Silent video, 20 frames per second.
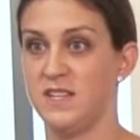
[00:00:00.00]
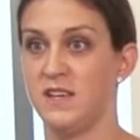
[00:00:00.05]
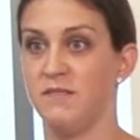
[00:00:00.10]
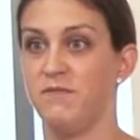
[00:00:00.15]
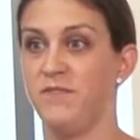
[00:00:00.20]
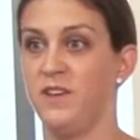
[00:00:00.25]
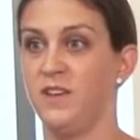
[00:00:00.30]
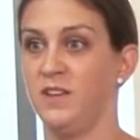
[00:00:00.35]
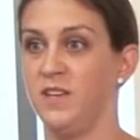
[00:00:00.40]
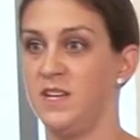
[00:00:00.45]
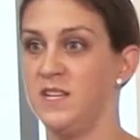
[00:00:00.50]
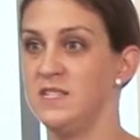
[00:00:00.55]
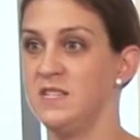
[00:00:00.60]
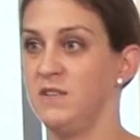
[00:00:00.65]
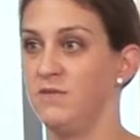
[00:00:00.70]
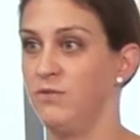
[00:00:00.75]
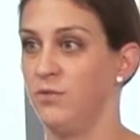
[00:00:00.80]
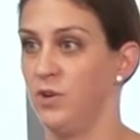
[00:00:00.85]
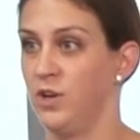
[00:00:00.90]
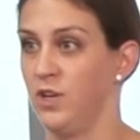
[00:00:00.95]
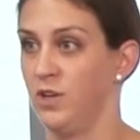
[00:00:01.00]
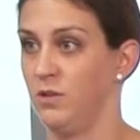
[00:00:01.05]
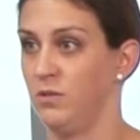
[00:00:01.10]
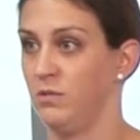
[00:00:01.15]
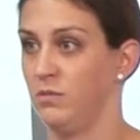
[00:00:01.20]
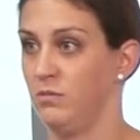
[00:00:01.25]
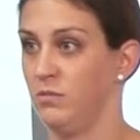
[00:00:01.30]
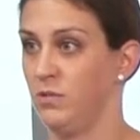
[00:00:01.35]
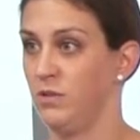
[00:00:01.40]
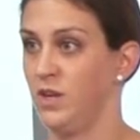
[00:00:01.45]
that feel easy for you.
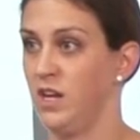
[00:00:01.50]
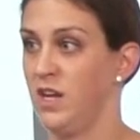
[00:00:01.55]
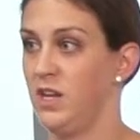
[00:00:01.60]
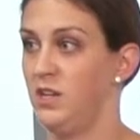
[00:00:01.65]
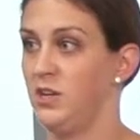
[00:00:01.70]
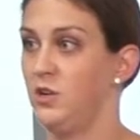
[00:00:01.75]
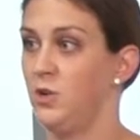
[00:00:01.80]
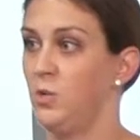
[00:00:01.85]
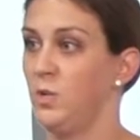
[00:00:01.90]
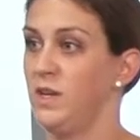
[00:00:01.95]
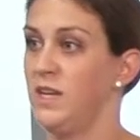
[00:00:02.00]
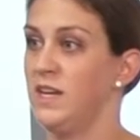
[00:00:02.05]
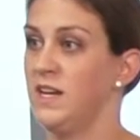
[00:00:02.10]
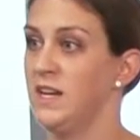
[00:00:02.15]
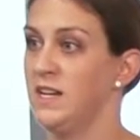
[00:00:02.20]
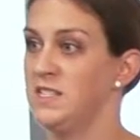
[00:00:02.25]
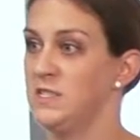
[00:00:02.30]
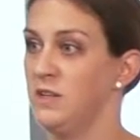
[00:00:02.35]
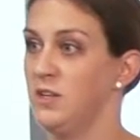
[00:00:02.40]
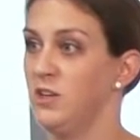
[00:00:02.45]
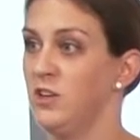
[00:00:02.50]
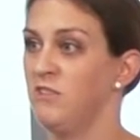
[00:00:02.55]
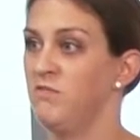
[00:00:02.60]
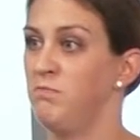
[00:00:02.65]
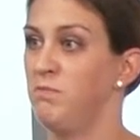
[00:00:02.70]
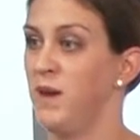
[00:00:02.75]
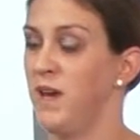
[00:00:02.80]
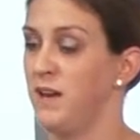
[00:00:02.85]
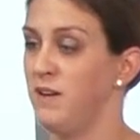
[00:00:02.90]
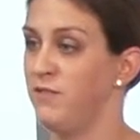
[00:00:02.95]
Okay, you don't get as good
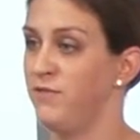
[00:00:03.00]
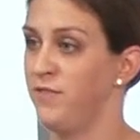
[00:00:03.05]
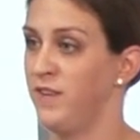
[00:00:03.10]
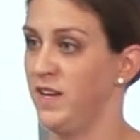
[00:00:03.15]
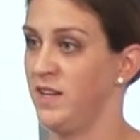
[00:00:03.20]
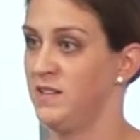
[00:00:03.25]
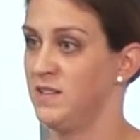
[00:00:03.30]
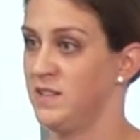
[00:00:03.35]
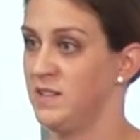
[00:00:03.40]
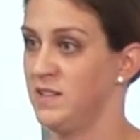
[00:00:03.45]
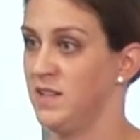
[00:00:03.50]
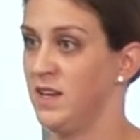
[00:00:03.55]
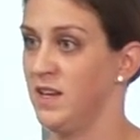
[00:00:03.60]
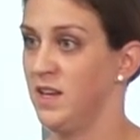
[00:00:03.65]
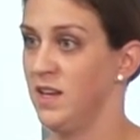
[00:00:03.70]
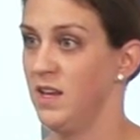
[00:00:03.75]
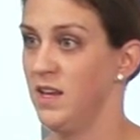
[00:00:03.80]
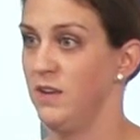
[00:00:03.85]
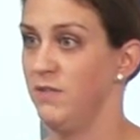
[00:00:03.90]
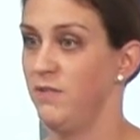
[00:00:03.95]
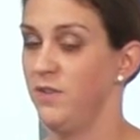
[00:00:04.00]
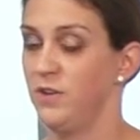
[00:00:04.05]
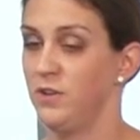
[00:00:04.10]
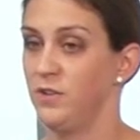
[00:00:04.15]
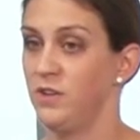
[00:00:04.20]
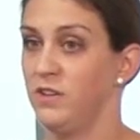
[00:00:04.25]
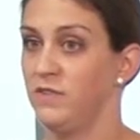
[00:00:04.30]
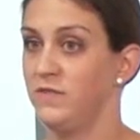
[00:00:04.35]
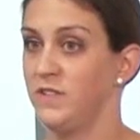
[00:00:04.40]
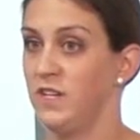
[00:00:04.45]
of benefits if
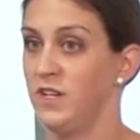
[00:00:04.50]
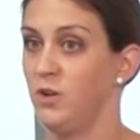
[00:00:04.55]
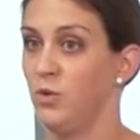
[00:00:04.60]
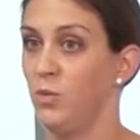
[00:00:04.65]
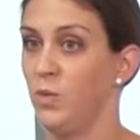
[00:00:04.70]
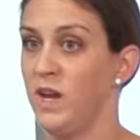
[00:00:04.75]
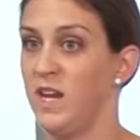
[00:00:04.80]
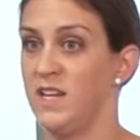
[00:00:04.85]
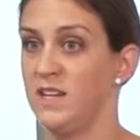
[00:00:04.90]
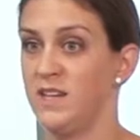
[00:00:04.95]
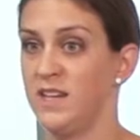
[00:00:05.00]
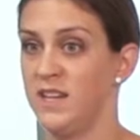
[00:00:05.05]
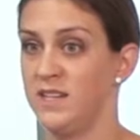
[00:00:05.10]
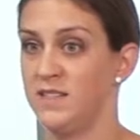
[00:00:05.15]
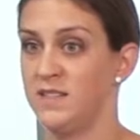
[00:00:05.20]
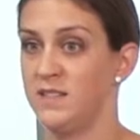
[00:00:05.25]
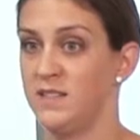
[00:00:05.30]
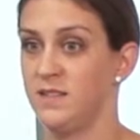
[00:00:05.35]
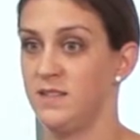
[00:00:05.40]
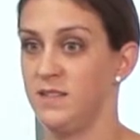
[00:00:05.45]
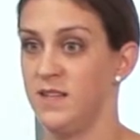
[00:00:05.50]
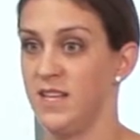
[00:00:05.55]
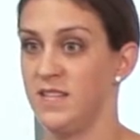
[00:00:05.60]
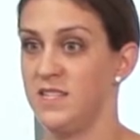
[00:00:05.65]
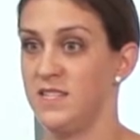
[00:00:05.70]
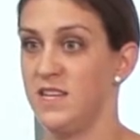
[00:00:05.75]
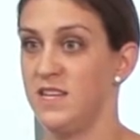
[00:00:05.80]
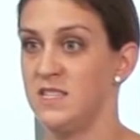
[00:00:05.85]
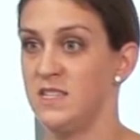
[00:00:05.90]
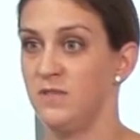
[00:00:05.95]
you're lifting a weight
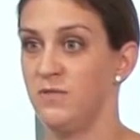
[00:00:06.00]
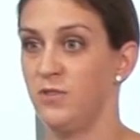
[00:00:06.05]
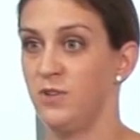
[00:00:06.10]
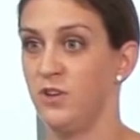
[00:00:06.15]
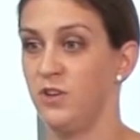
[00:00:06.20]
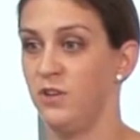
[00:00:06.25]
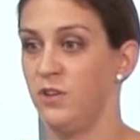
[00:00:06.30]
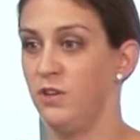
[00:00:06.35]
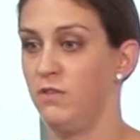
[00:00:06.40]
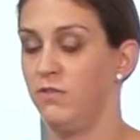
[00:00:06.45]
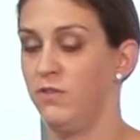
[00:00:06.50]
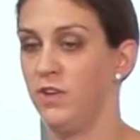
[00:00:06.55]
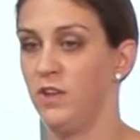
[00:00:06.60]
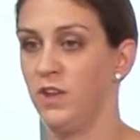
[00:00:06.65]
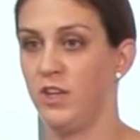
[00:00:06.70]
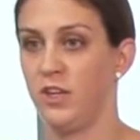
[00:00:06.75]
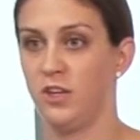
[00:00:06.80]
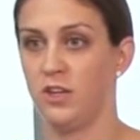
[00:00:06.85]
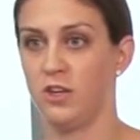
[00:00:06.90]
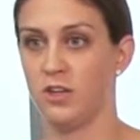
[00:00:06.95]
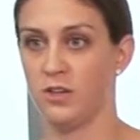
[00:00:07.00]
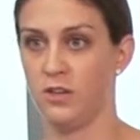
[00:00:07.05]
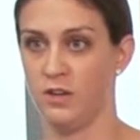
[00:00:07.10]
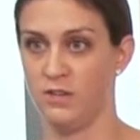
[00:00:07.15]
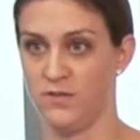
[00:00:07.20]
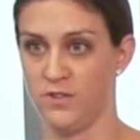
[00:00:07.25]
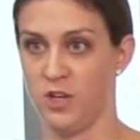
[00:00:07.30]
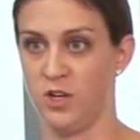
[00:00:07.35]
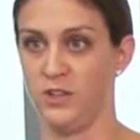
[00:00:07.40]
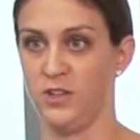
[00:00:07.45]
that's easy for you and you feel like you could
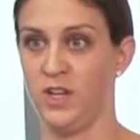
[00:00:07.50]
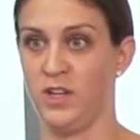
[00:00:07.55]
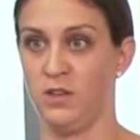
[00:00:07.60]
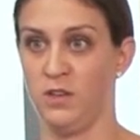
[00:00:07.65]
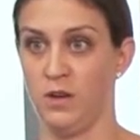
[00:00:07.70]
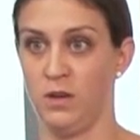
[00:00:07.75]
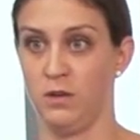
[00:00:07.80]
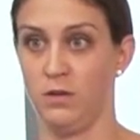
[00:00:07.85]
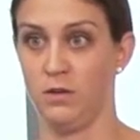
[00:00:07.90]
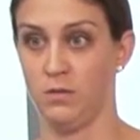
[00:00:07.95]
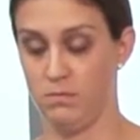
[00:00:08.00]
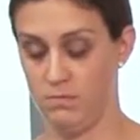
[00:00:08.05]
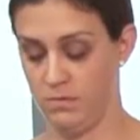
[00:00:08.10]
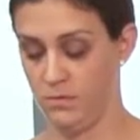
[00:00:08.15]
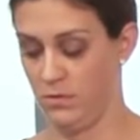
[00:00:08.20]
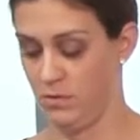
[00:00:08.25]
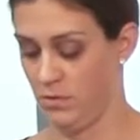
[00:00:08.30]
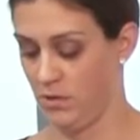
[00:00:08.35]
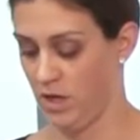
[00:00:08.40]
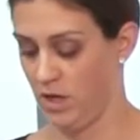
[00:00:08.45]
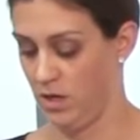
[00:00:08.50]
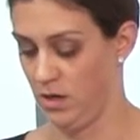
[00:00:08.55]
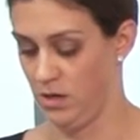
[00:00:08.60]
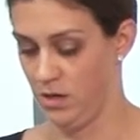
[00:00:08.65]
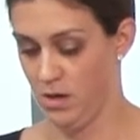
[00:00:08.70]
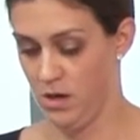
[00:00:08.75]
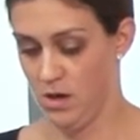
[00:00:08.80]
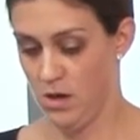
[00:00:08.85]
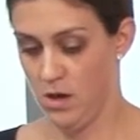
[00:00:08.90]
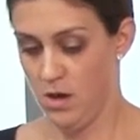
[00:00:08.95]
lift all day long, okay?
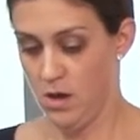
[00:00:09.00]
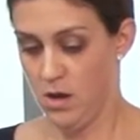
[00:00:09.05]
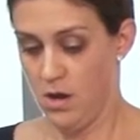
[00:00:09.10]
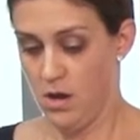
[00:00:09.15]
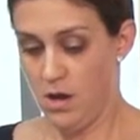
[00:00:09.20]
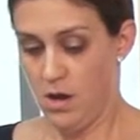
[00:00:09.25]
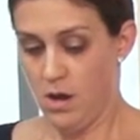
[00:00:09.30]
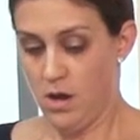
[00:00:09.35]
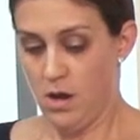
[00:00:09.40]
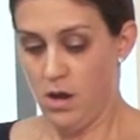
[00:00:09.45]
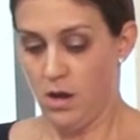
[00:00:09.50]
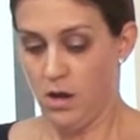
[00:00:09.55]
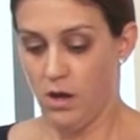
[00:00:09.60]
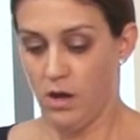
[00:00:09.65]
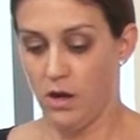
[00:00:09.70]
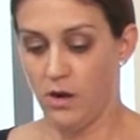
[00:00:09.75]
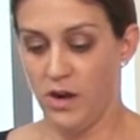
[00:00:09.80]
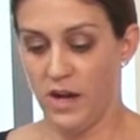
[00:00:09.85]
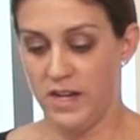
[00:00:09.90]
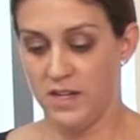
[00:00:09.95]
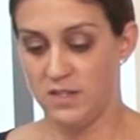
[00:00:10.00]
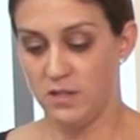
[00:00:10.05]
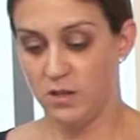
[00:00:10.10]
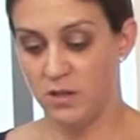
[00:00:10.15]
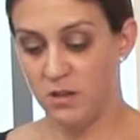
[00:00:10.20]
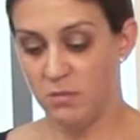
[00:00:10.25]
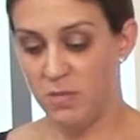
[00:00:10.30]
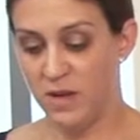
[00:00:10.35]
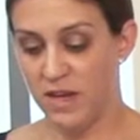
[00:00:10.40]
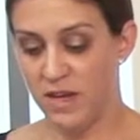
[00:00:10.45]
All right,
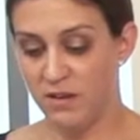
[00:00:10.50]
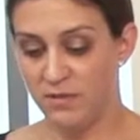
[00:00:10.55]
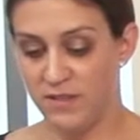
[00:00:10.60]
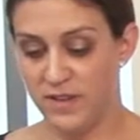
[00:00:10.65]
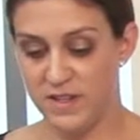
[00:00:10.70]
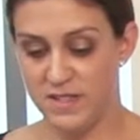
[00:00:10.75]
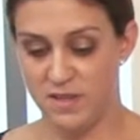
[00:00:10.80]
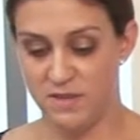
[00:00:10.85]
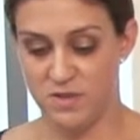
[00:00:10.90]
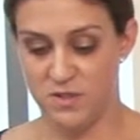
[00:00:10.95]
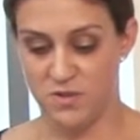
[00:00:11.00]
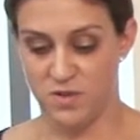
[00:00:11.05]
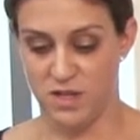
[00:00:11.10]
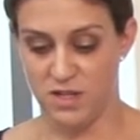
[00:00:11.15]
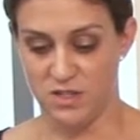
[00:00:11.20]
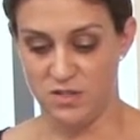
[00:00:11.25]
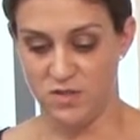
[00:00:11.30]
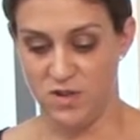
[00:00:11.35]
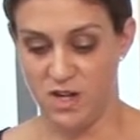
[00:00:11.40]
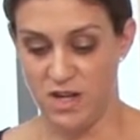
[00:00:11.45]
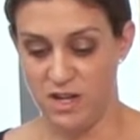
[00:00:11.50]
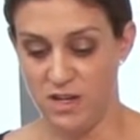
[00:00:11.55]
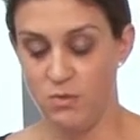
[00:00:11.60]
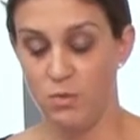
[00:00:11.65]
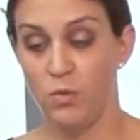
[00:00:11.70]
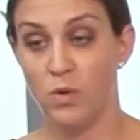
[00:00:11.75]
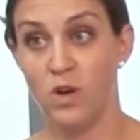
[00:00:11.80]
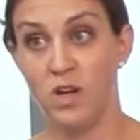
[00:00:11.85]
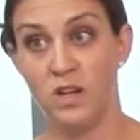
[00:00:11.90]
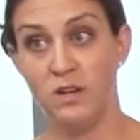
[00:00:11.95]
so the benefits of strength
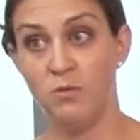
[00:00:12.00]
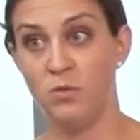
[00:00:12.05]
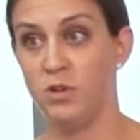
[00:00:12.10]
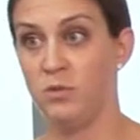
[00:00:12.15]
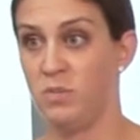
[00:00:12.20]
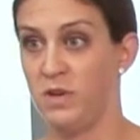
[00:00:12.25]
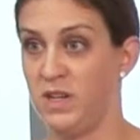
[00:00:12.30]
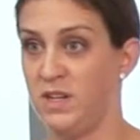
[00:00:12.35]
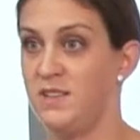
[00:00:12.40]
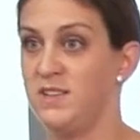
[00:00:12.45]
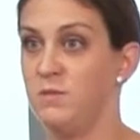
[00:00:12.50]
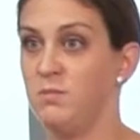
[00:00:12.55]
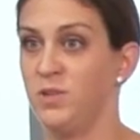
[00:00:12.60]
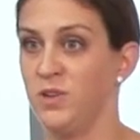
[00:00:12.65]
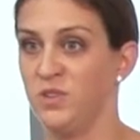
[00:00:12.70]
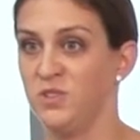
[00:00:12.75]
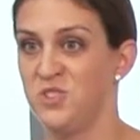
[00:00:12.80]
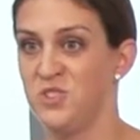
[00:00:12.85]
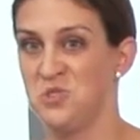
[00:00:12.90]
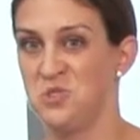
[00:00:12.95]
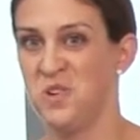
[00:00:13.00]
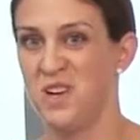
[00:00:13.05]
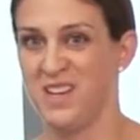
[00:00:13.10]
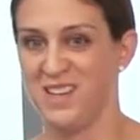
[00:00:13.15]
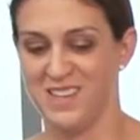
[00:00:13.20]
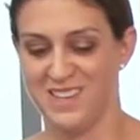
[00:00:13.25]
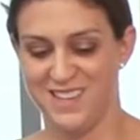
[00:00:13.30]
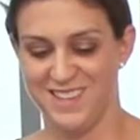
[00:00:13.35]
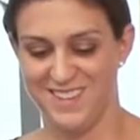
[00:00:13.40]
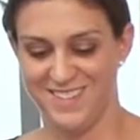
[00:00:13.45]
training. One would be to build
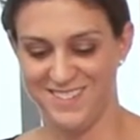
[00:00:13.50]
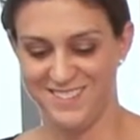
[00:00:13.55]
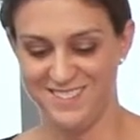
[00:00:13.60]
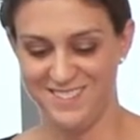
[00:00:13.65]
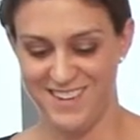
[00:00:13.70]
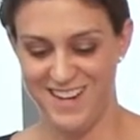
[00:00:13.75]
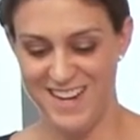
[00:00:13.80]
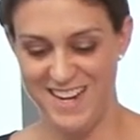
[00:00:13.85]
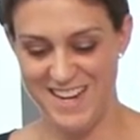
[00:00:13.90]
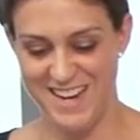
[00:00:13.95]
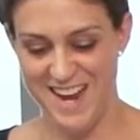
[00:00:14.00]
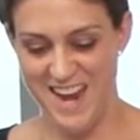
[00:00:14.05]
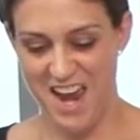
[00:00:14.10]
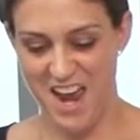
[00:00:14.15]
strength, right?